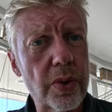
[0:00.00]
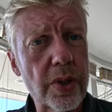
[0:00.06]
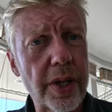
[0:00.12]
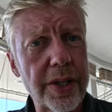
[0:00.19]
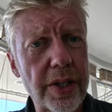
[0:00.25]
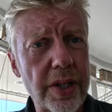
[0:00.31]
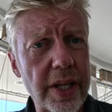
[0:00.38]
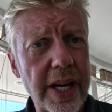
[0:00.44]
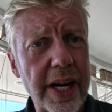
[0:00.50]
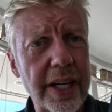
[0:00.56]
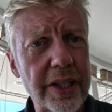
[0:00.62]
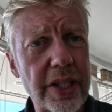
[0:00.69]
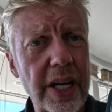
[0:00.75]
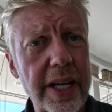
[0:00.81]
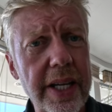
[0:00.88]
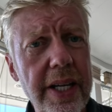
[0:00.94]
sites that
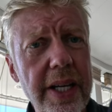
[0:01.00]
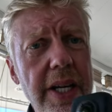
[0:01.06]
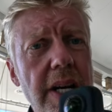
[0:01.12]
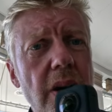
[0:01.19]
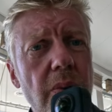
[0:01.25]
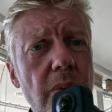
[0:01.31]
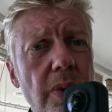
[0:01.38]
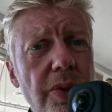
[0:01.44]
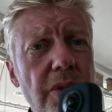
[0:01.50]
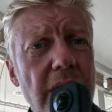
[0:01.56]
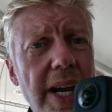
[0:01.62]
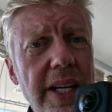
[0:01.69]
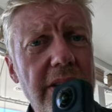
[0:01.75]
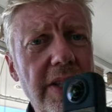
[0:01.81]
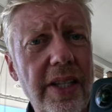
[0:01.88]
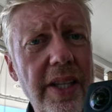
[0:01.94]
actually will
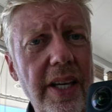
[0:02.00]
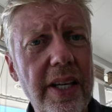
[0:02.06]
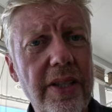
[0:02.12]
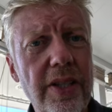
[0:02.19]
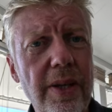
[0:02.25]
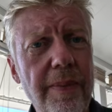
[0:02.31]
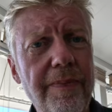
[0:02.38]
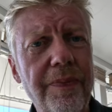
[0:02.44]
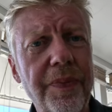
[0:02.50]
test this.